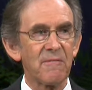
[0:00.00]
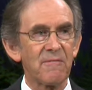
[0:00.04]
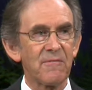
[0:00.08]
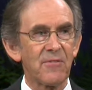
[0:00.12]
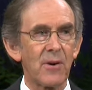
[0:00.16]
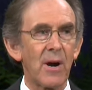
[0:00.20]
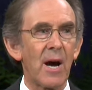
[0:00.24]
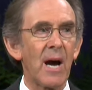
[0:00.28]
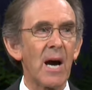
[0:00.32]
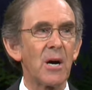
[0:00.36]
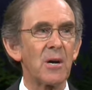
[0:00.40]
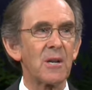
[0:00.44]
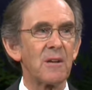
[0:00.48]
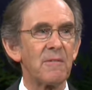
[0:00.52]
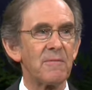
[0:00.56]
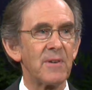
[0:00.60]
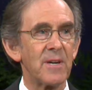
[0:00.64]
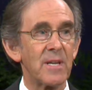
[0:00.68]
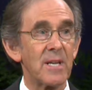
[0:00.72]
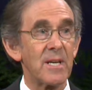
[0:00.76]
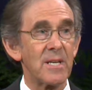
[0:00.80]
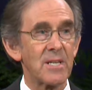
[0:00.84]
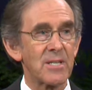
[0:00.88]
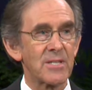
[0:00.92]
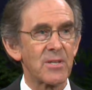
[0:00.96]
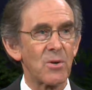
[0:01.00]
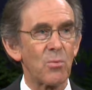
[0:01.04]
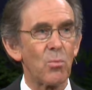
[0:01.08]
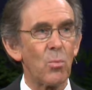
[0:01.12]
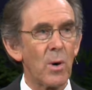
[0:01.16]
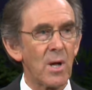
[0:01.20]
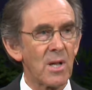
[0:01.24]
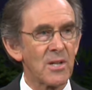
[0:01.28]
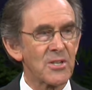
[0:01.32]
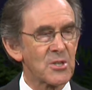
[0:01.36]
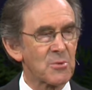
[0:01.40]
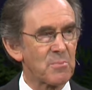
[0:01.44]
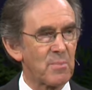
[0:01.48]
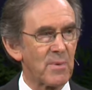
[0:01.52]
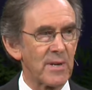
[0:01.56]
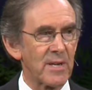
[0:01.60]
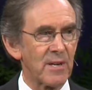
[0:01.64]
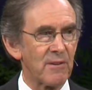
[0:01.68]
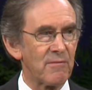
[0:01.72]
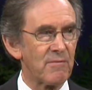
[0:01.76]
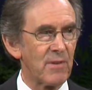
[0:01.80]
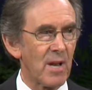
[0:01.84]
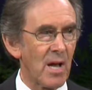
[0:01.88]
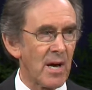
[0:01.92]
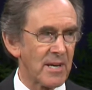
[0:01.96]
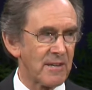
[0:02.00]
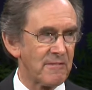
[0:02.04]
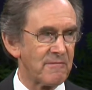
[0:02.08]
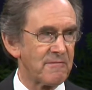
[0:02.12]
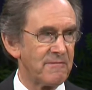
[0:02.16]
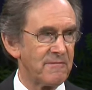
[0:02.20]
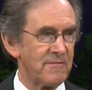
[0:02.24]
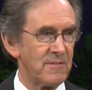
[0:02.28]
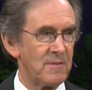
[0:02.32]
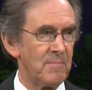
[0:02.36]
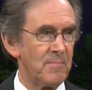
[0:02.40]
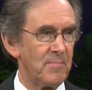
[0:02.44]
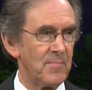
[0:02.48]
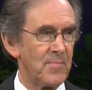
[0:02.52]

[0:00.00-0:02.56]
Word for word: for out of it is the wellspring of life."